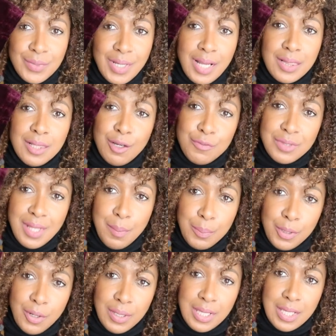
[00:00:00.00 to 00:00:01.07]
I loved that
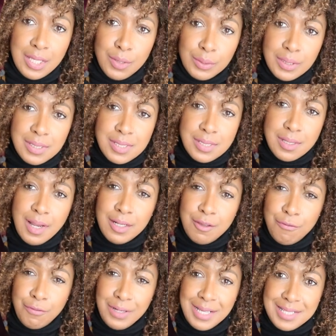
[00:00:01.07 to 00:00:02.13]
block heel, and it slightly
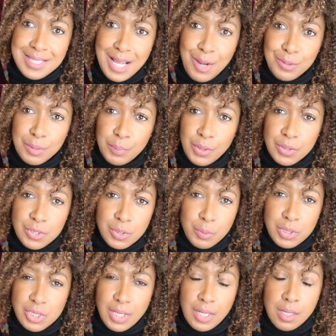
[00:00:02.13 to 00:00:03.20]
flares out at the bottom,
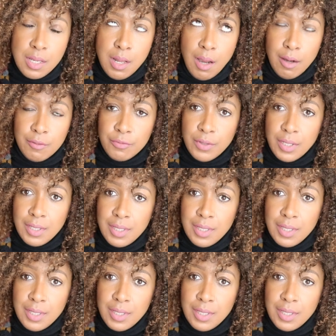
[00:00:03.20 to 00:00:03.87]
which I love.